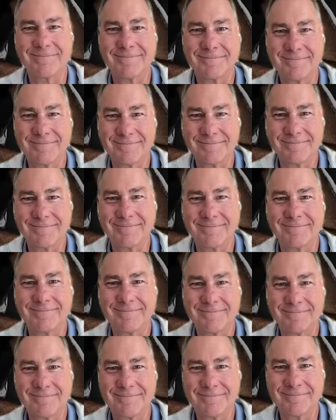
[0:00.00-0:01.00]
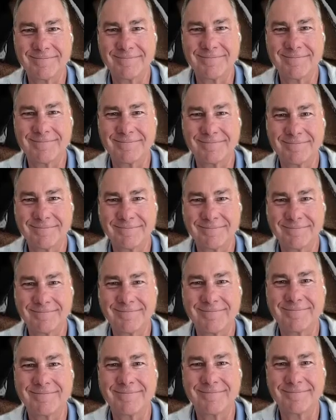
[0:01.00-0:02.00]

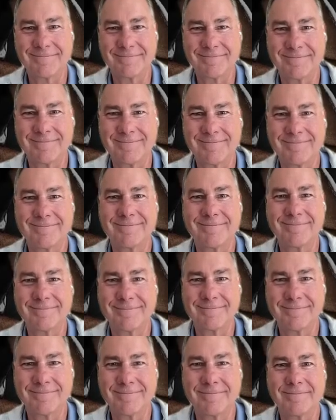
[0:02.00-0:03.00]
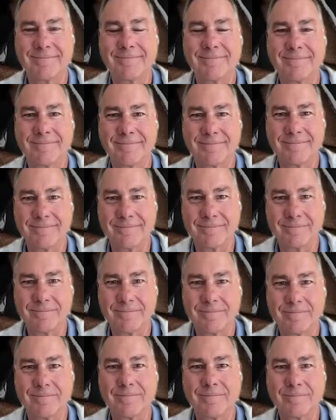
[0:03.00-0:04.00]

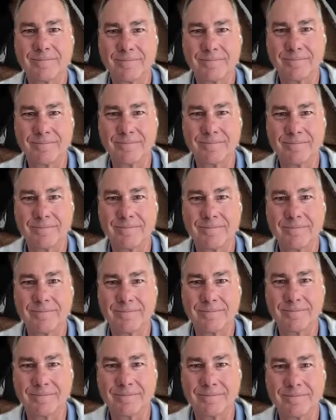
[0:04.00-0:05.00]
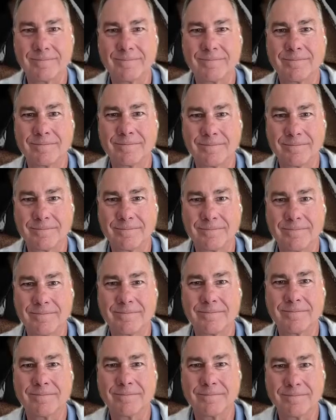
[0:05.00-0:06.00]

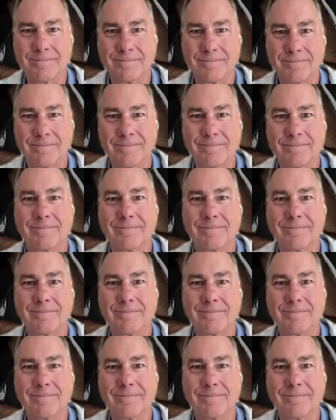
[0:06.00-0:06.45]
(not speaking)